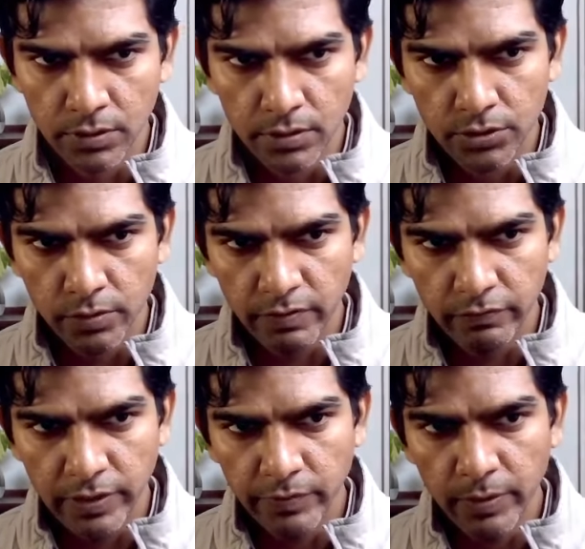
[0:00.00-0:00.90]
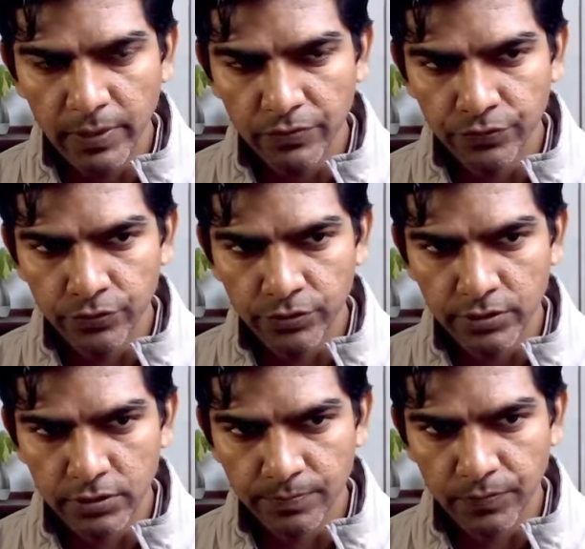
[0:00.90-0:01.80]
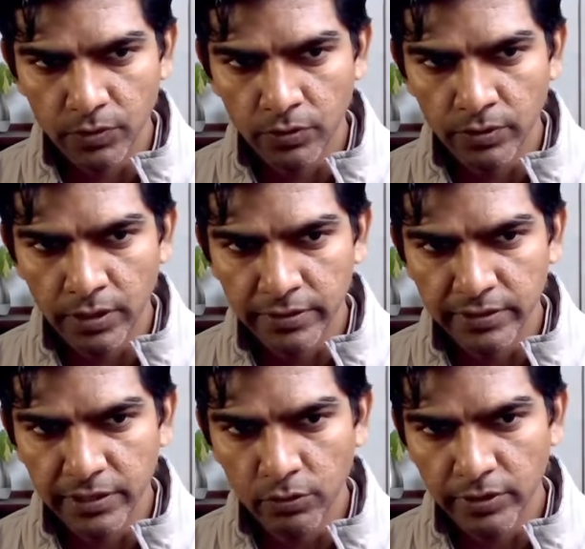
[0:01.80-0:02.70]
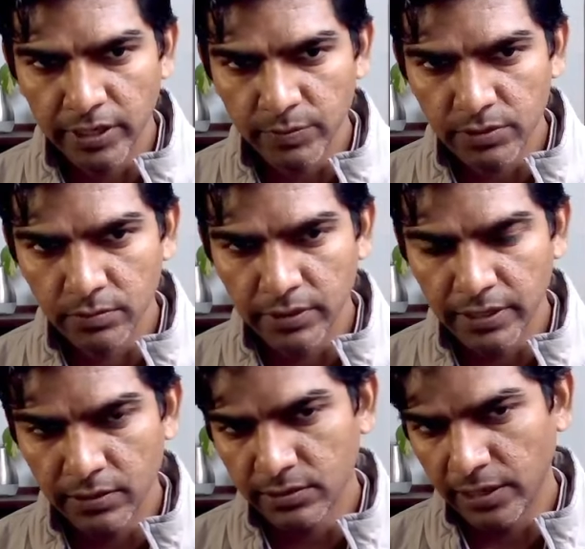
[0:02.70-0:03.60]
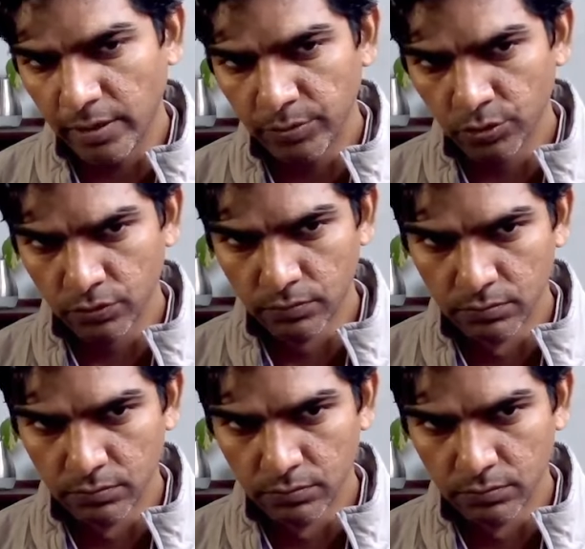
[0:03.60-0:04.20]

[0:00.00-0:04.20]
so when we apply force on 100 kilograms, then this M2,